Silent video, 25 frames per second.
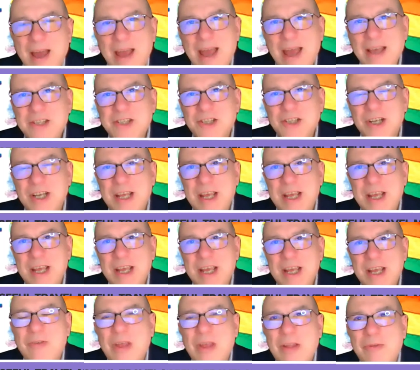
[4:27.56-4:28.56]
actually,
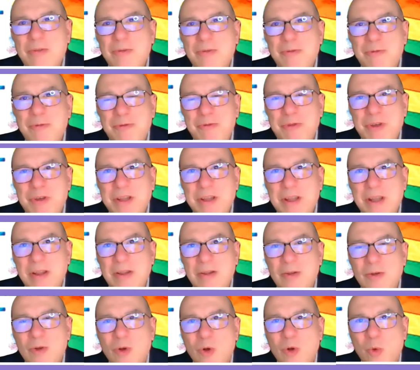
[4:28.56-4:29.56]
it fit
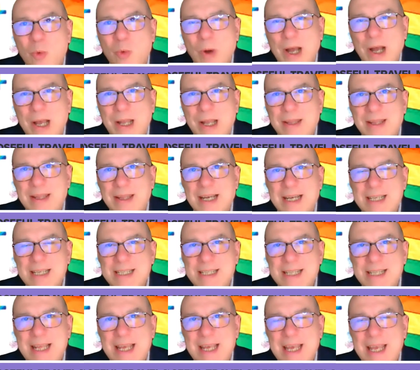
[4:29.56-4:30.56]
in quite
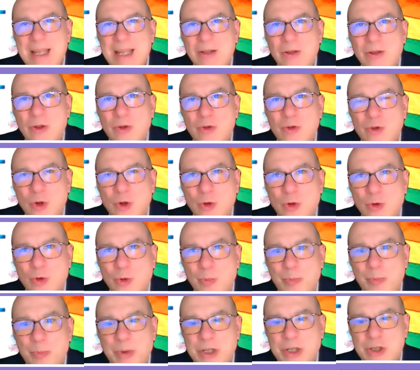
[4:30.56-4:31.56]
nicely in the
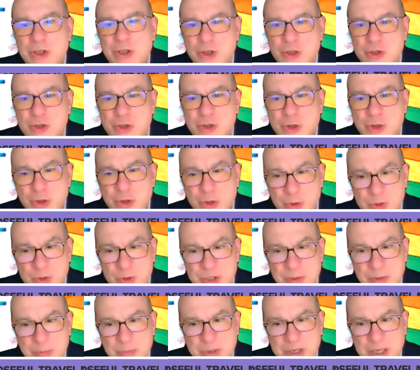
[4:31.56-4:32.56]
total picture. So
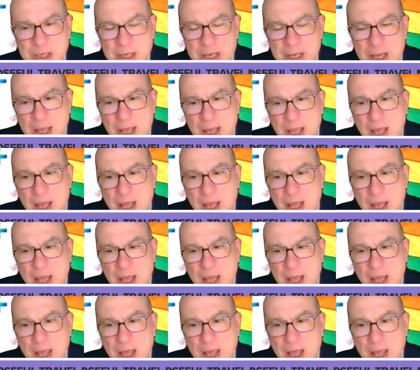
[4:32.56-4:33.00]
UCB